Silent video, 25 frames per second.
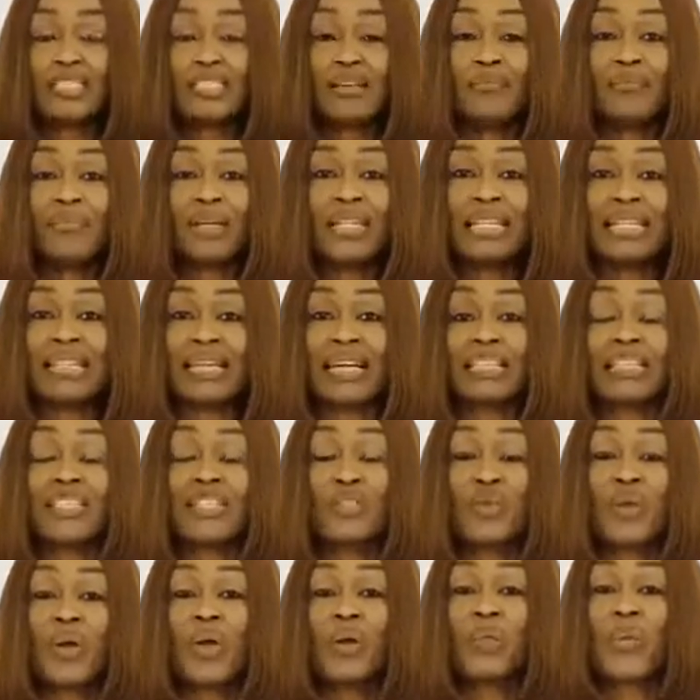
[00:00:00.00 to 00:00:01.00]
somebody that
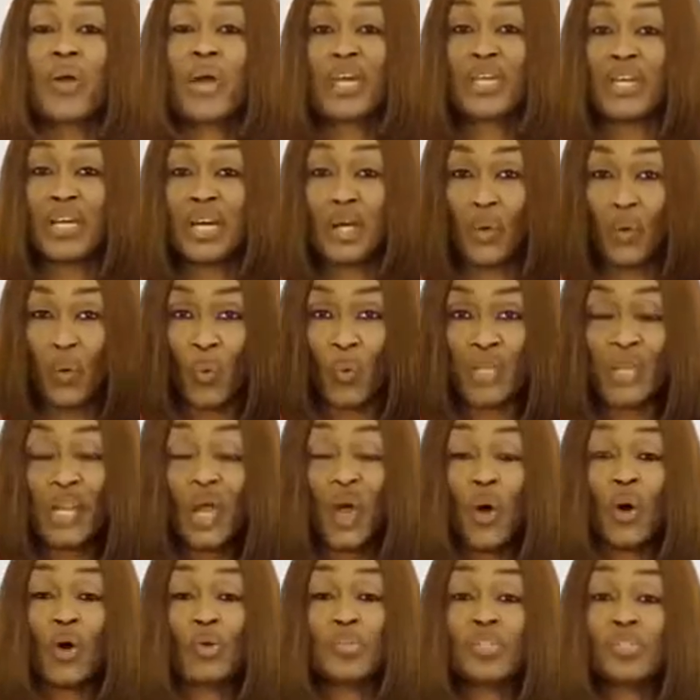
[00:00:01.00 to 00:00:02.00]
is going where you're going,
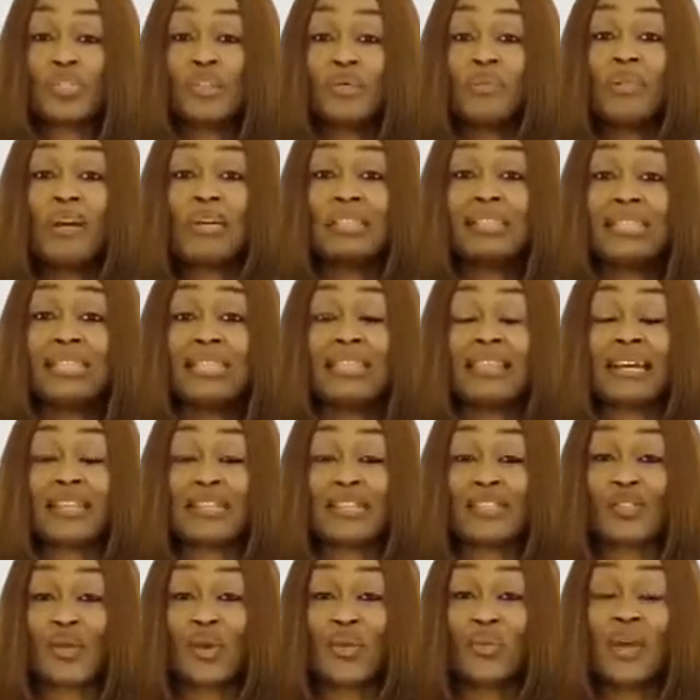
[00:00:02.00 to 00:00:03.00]
or somebody
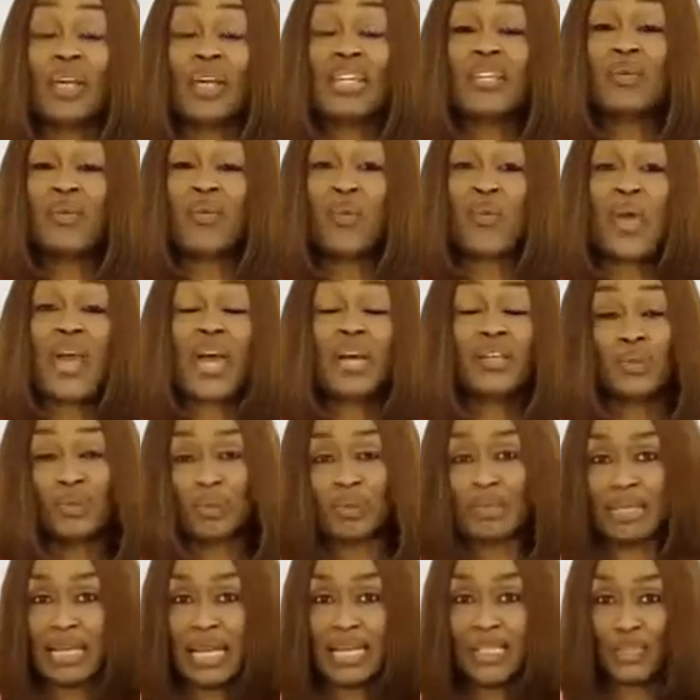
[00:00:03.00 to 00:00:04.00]
that is already where you
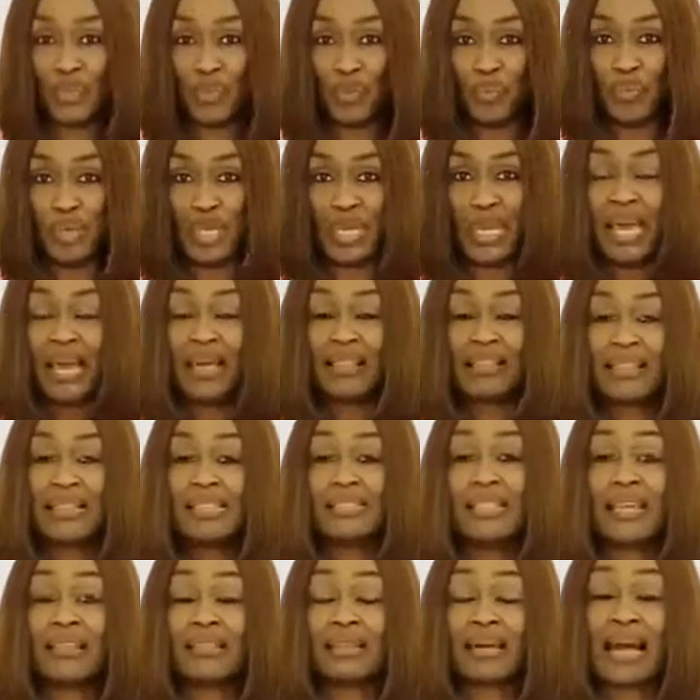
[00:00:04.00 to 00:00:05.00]
would like to be.
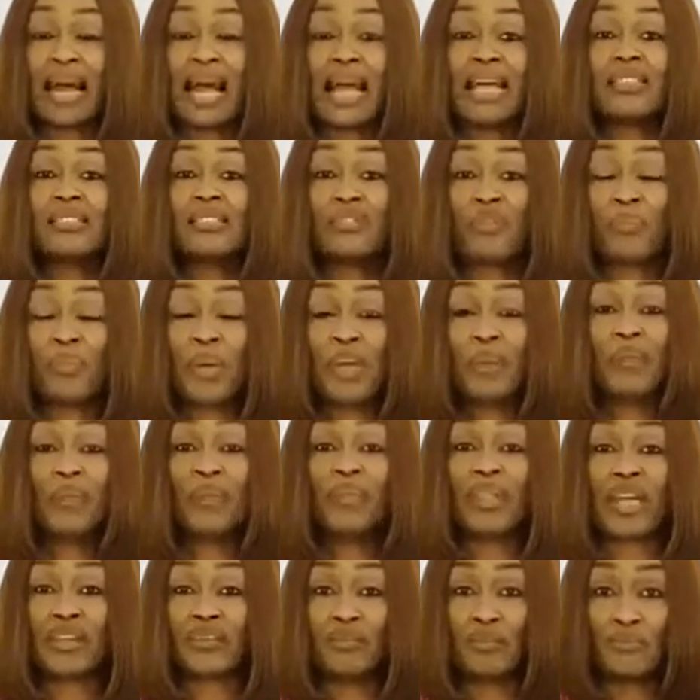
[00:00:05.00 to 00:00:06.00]
These are the kinds of
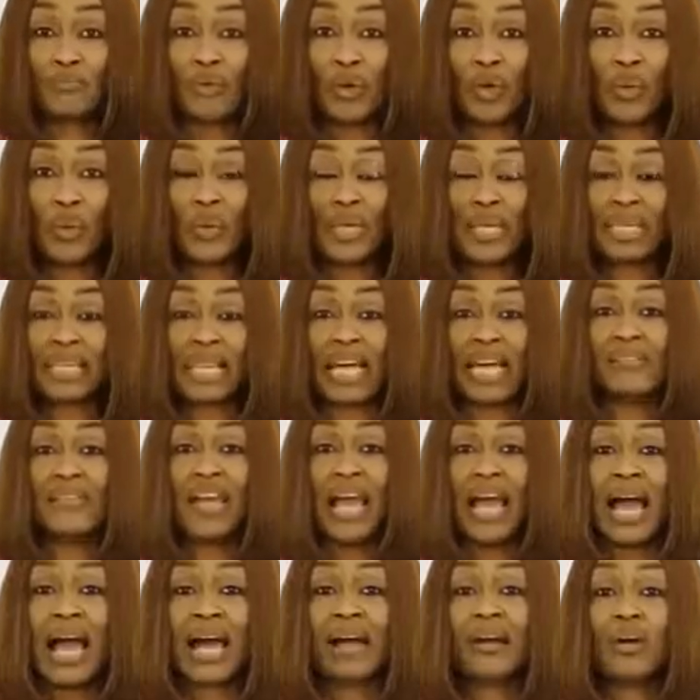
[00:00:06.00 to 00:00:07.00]
people that you follow in life,
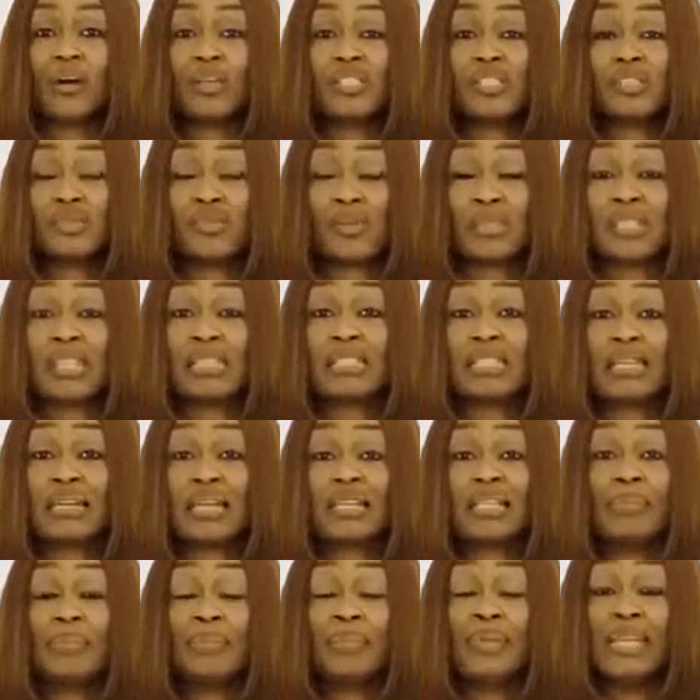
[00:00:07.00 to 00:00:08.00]
and God
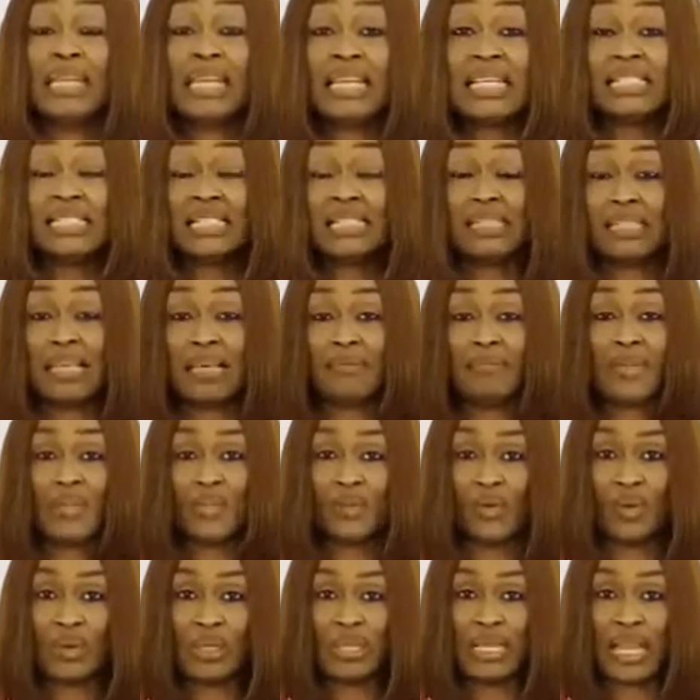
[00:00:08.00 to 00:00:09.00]
strategically places them
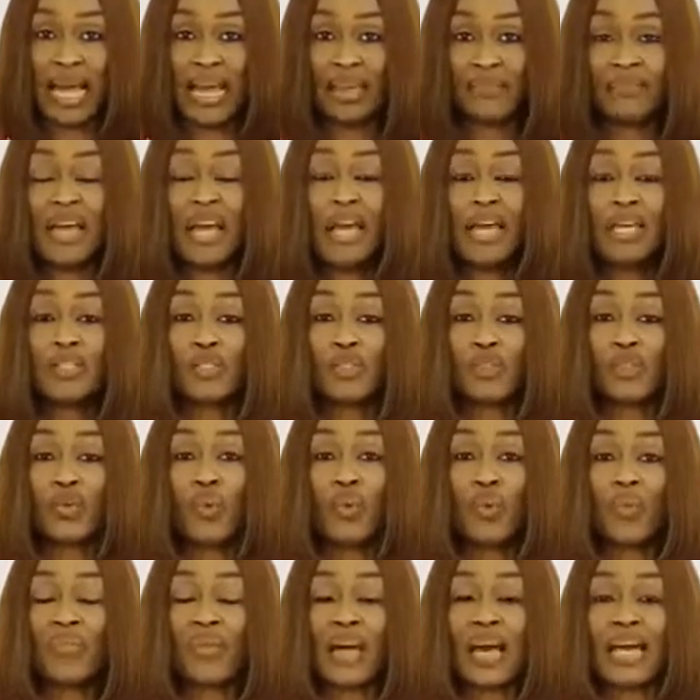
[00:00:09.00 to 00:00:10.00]
in your life
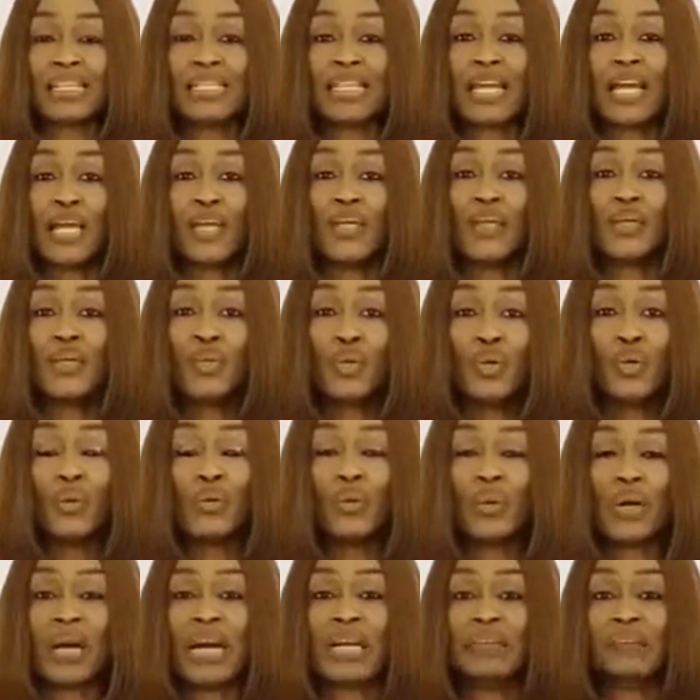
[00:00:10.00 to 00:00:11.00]
so that
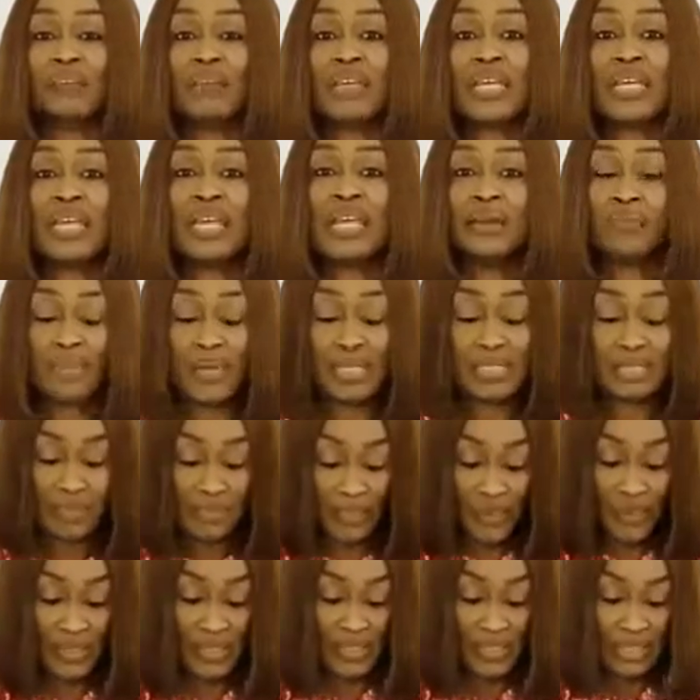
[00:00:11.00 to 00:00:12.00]
you can be a better
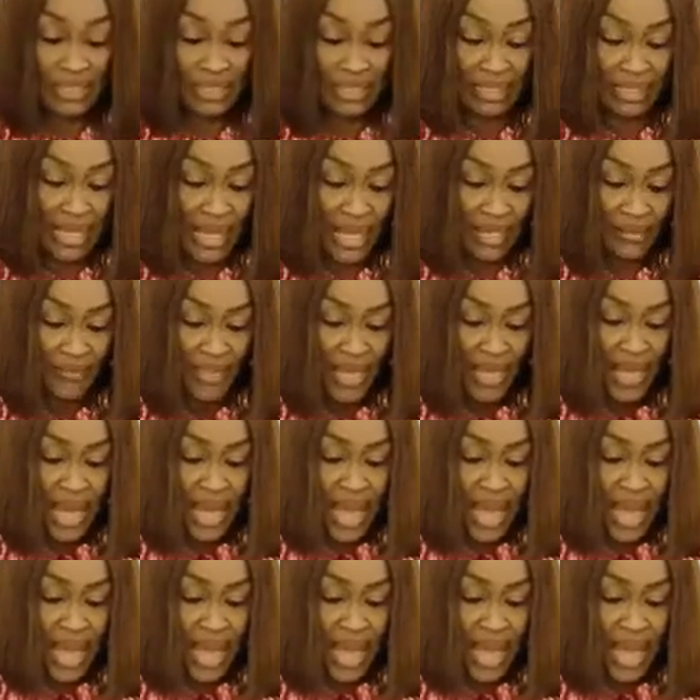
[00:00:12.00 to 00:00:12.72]
person in life.